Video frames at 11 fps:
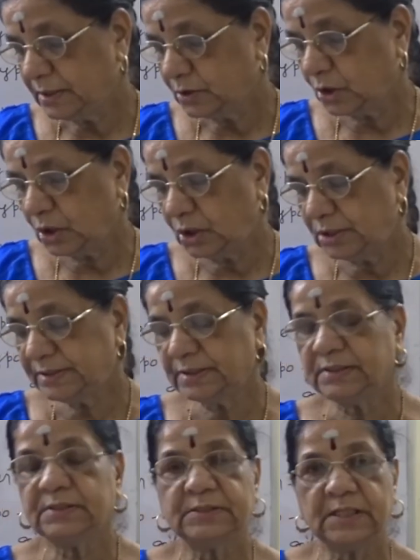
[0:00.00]

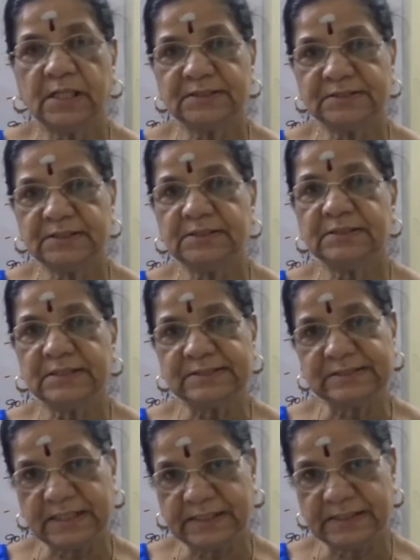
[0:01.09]
called target
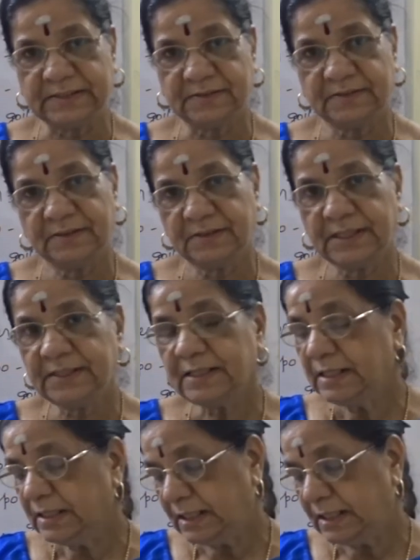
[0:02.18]
site. Right?